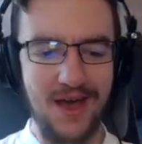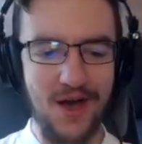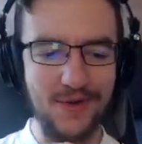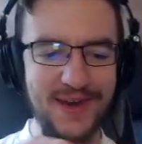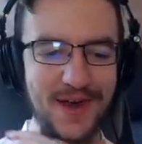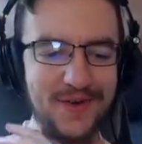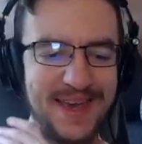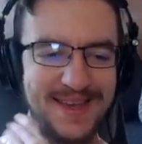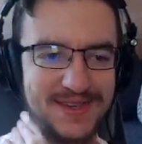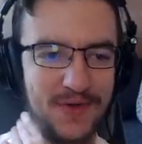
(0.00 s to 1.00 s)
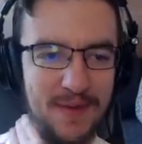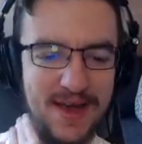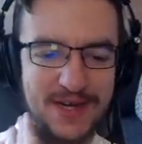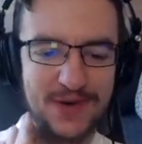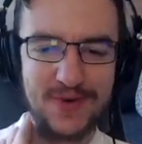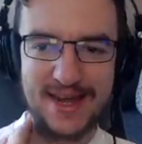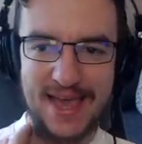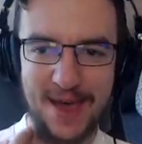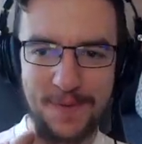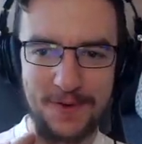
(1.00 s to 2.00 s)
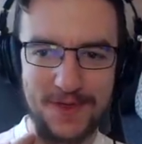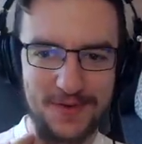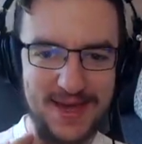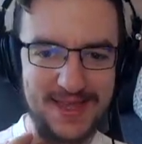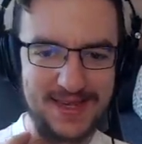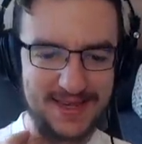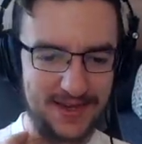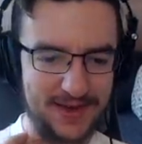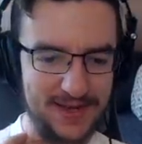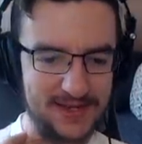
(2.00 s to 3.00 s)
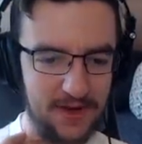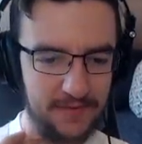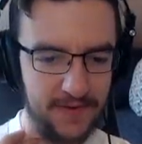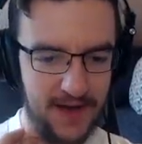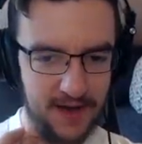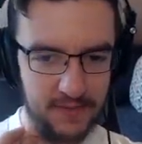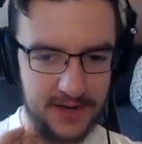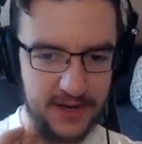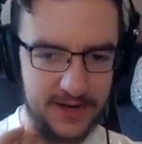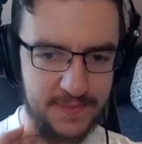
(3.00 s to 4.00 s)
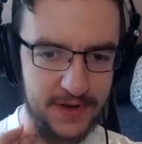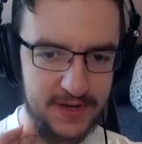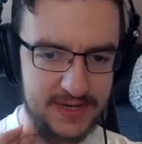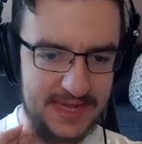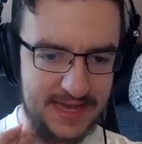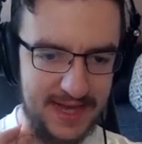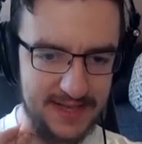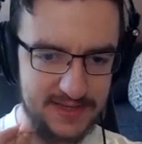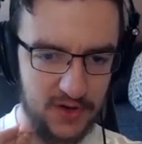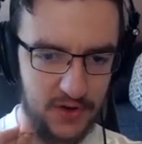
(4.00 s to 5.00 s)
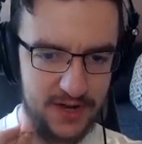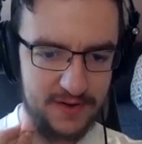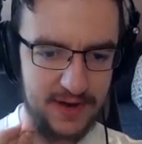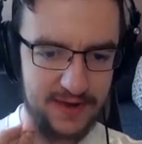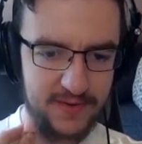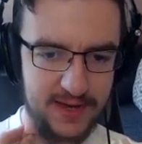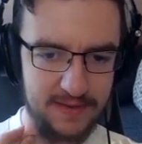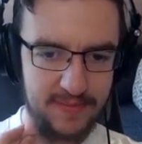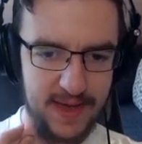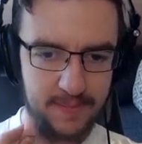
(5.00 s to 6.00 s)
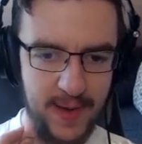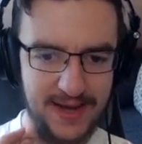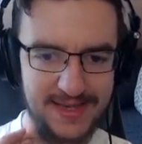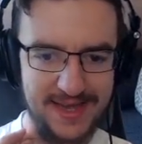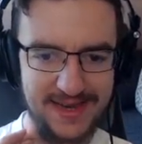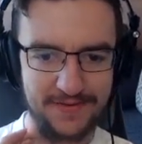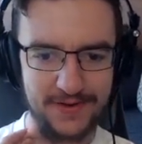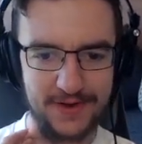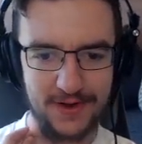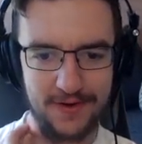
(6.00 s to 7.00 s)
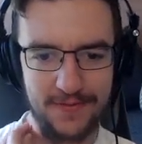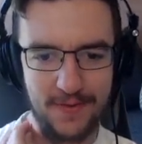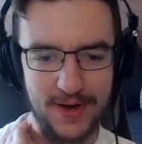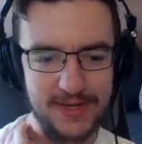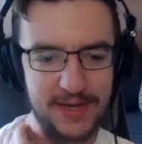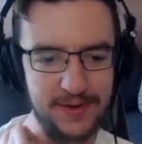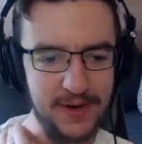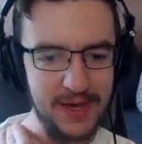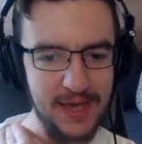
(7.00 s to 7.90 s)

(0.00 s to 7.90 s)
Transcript: Okie dokie, so I'm actually really happy with the way this is looking so far. We could put decals on it, like we could paint it a different color if we wanted to.